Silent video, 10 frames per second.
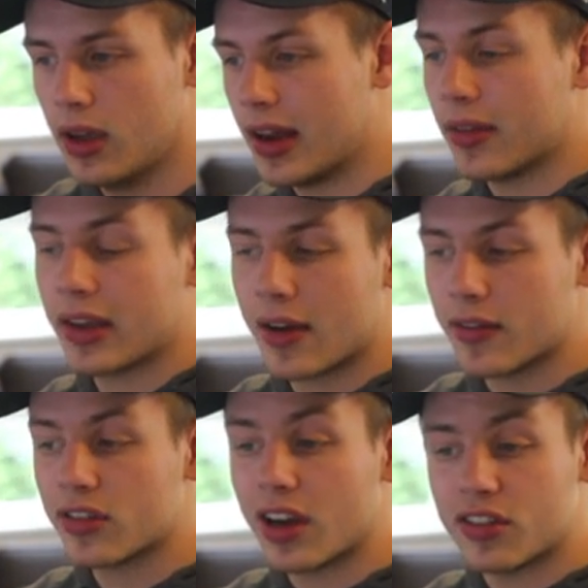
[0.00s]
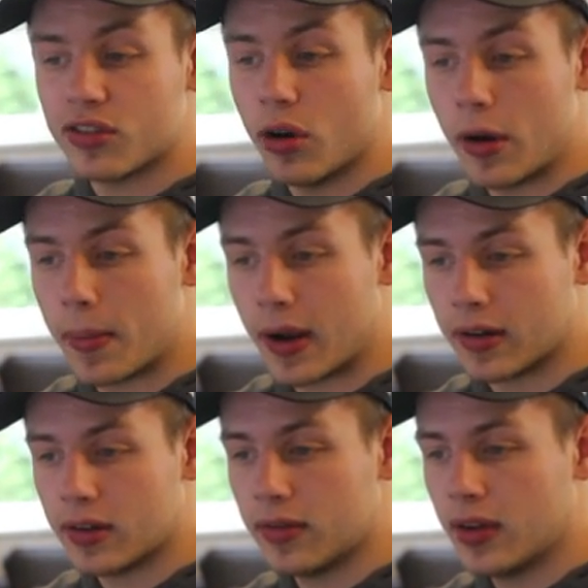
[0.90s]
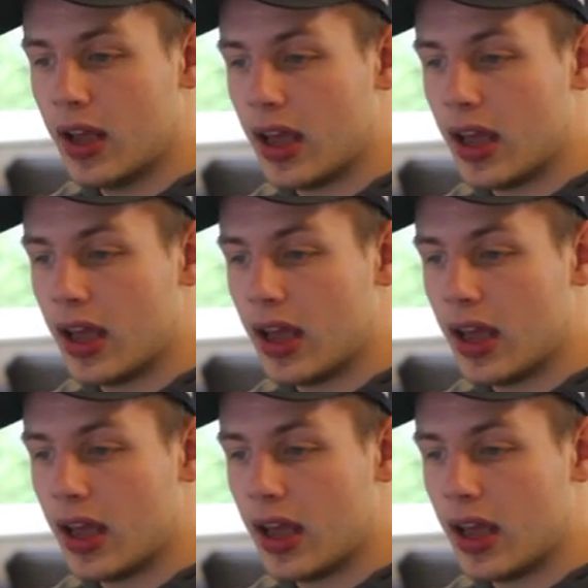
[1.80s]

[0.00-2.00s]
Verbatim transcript: Now the canvas size is not imperative,